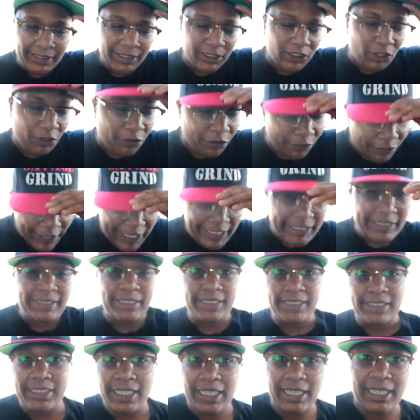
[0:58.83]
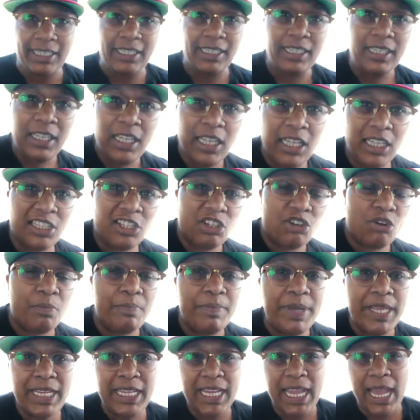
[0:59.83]
It's crazy. It's like a little
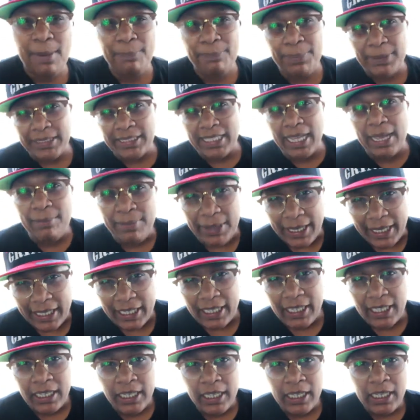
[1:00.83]
mini epidemic.